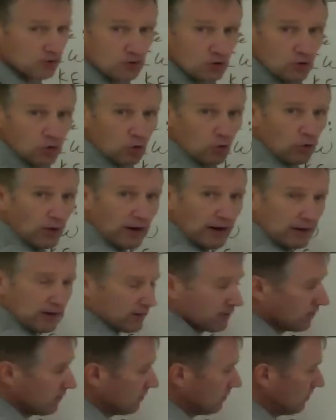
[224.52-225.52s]
to the
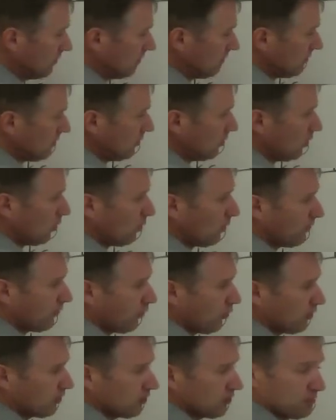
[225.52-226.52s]
right. The normal
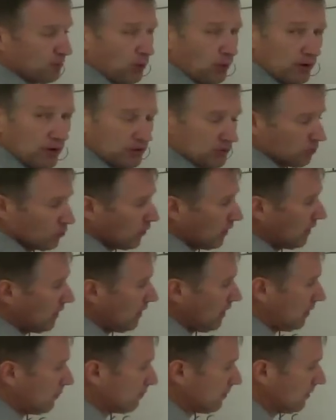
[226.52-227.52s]
force is pointed straight
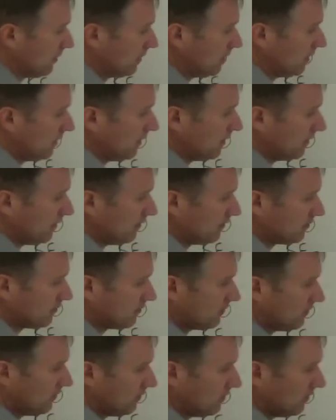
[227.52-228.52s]
up. This
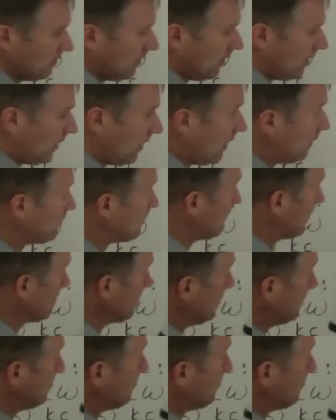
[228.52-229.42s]
object, this